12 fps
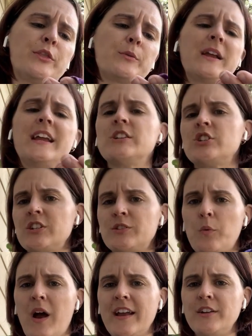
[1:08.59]
3
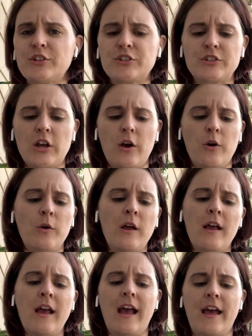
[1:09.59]
inches wide or so,
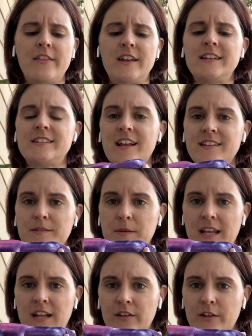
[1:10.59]
and then it does
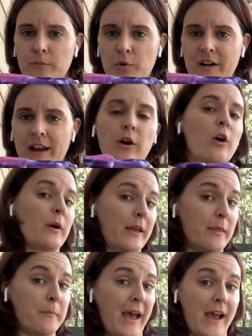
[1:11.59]
get a little more narrow
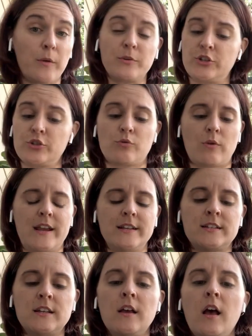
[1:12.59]
in the back, which is
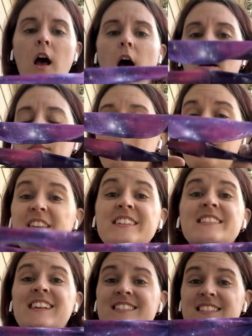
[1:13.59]
great. But
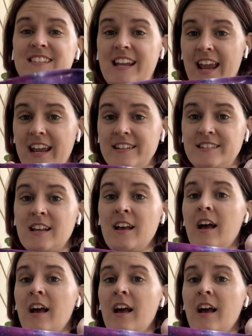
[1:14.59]
this stays.